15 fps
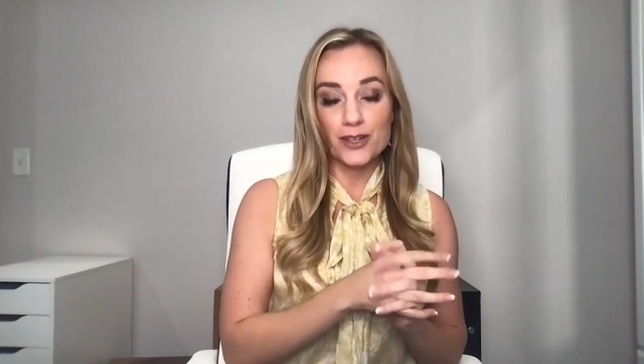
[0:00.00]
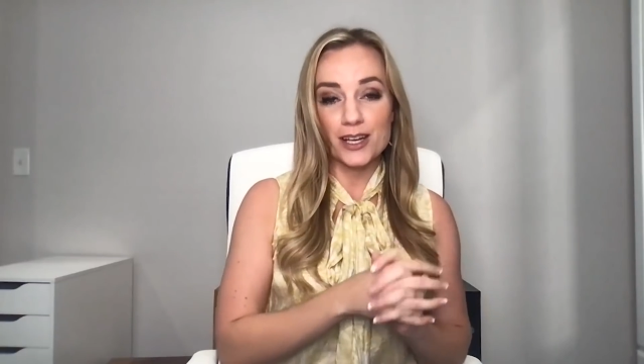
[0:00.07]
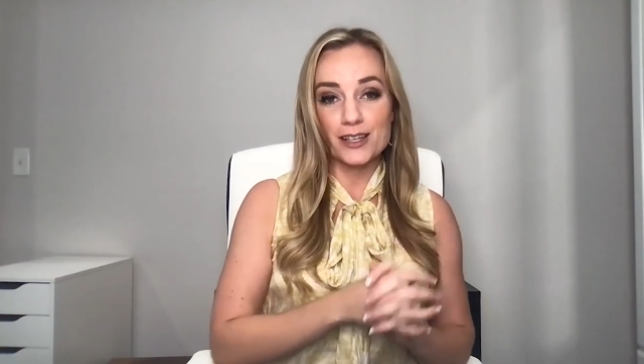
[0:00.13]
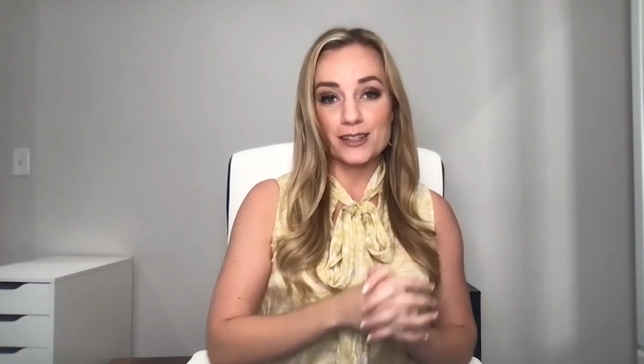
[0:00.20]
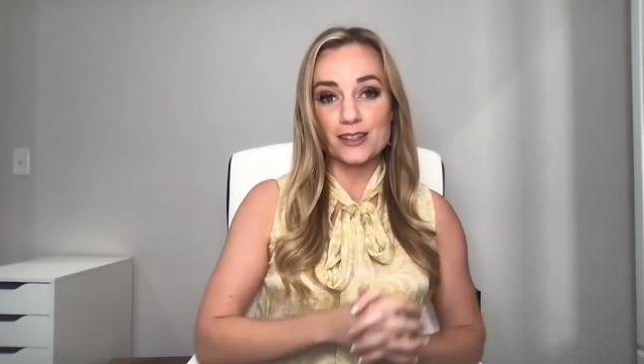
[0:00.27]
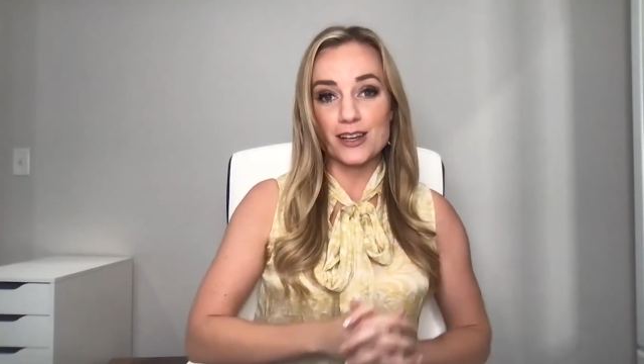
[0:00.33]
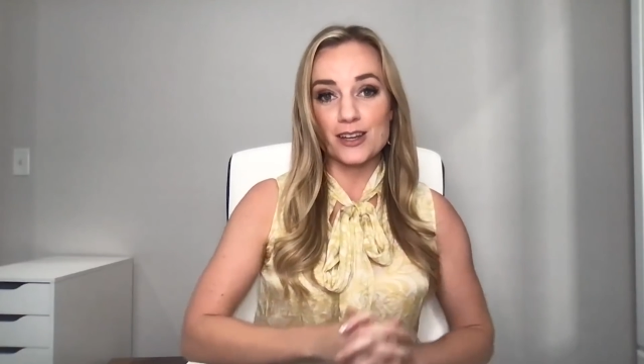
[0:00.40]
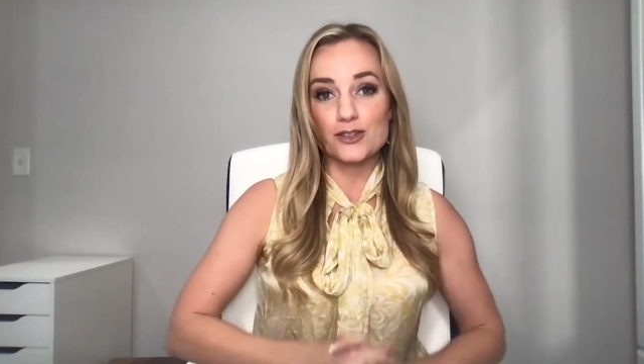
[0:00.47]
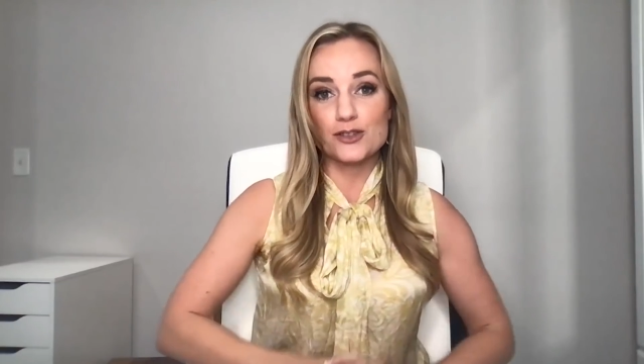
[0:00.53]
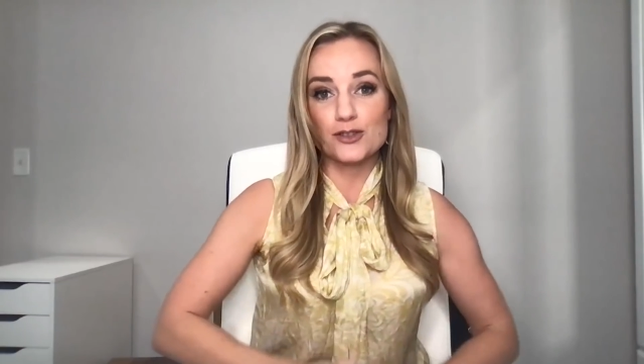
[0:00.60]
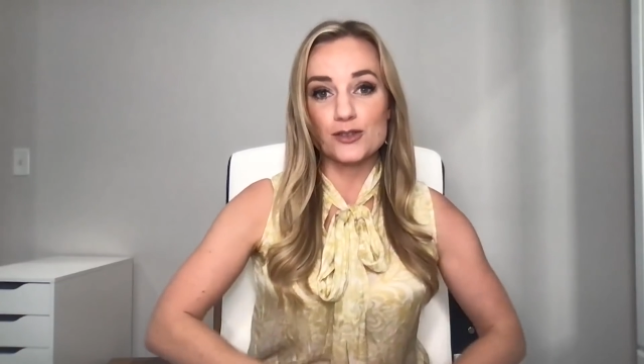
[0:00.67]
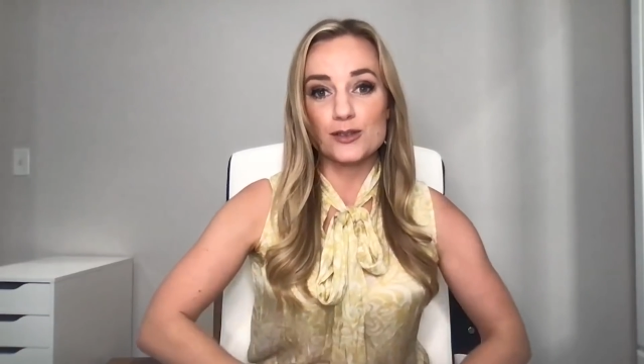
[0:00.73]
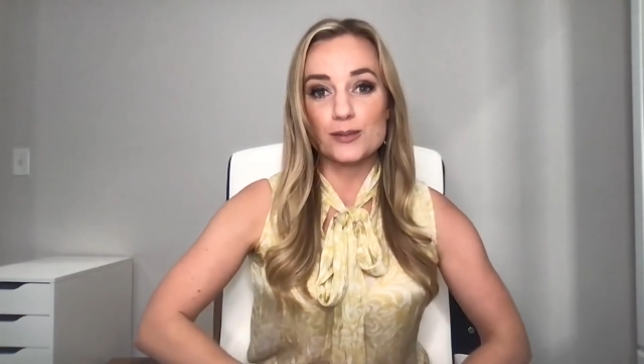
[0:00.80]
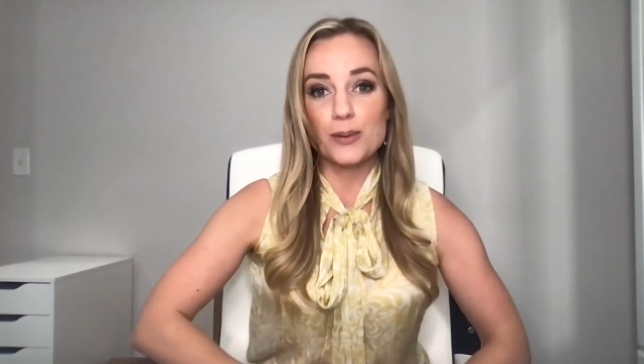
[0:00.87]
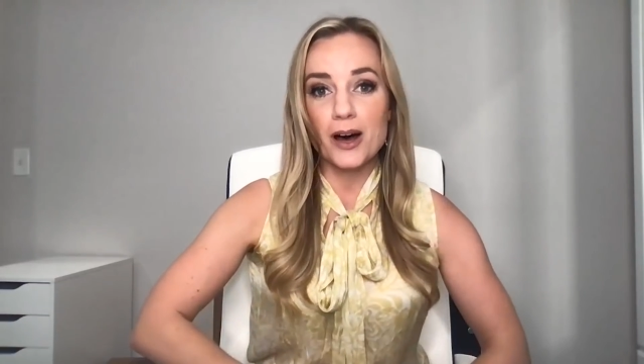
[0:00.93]
guys as soon
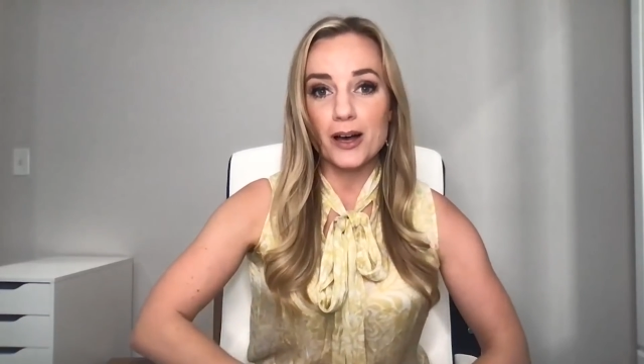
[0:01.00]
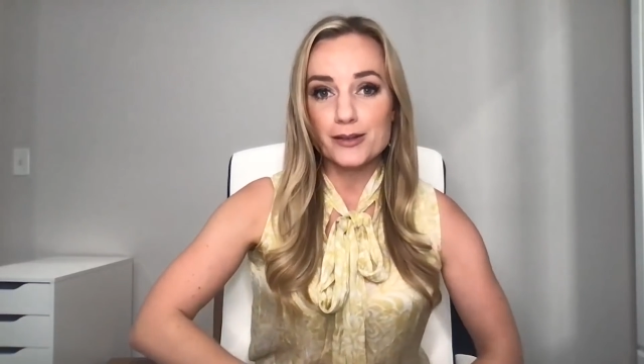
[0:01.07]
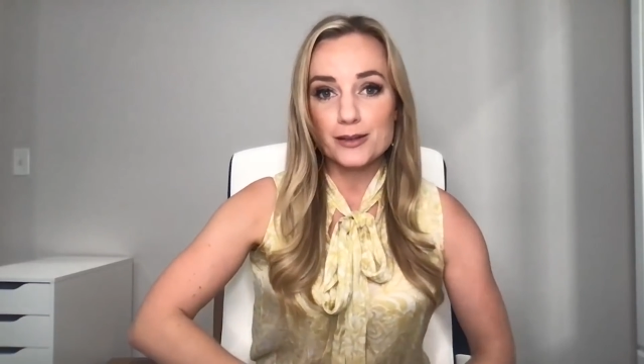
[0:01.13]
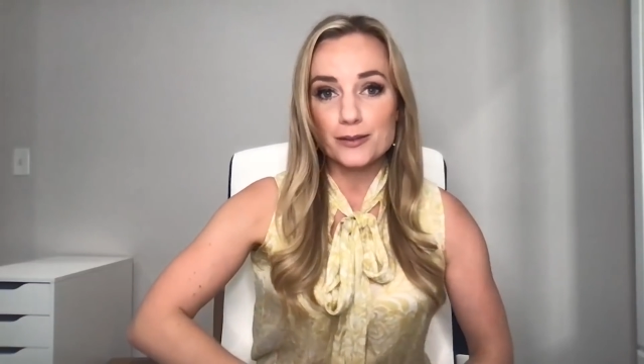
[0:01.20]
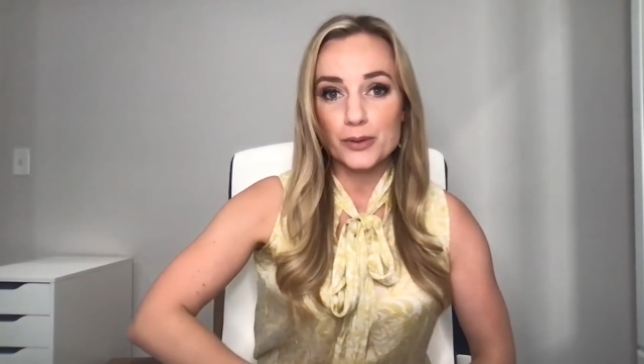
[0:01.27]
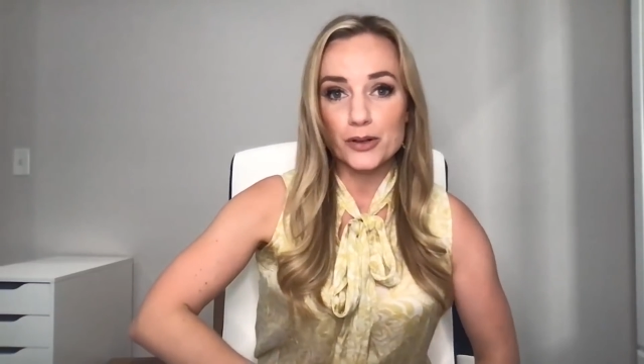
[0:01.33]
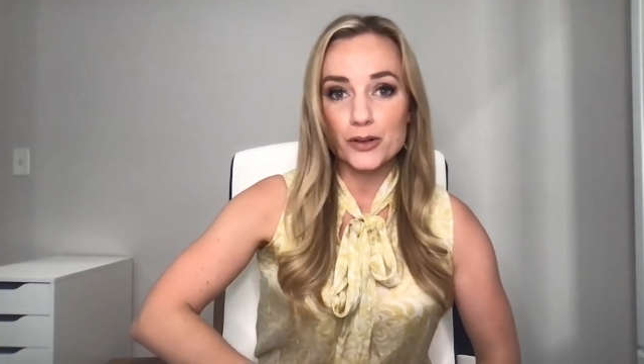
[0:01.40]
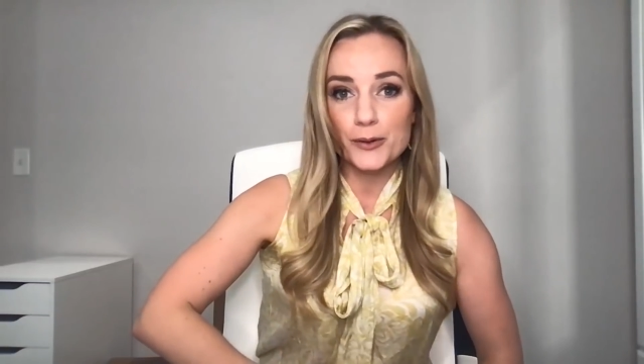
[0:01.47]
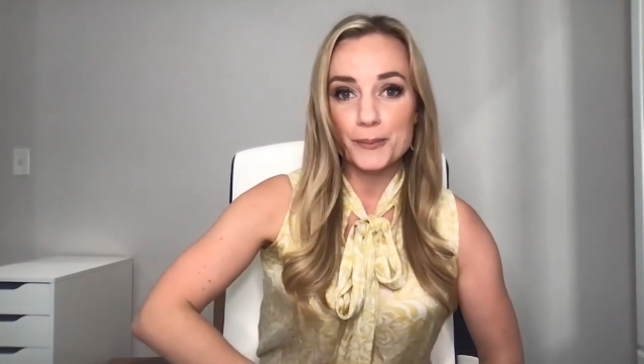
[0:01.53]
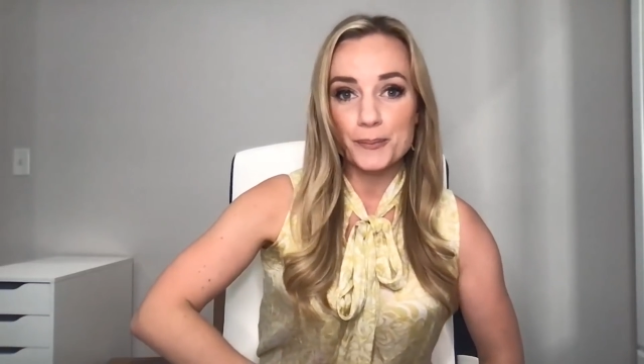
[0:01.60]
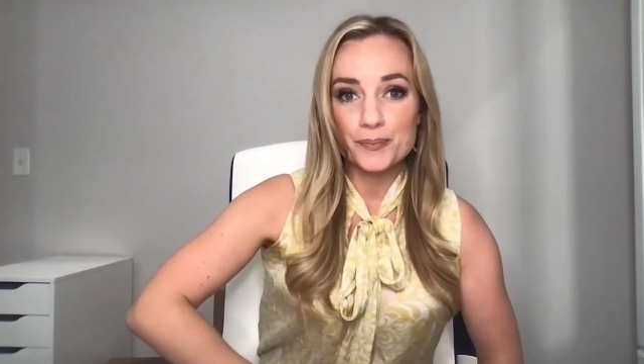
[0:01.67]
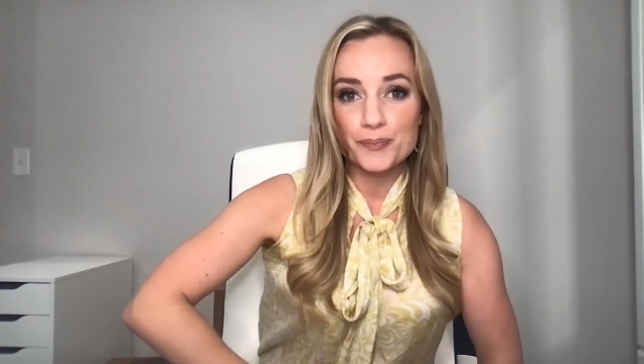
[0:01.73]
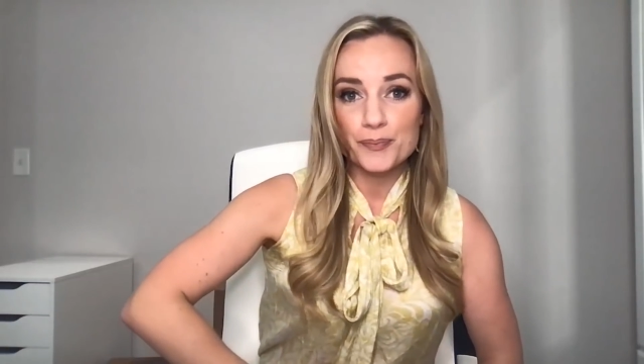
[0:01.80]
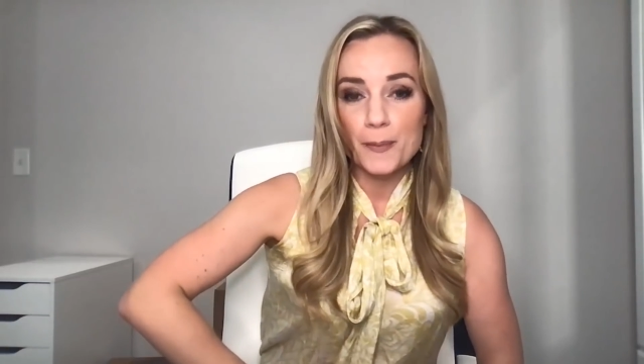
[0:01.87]
as possible